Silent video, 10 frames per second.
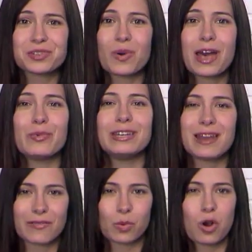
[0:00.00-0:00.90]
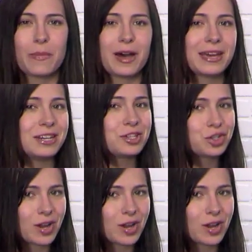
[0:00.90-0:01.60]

This way, we never worry about getting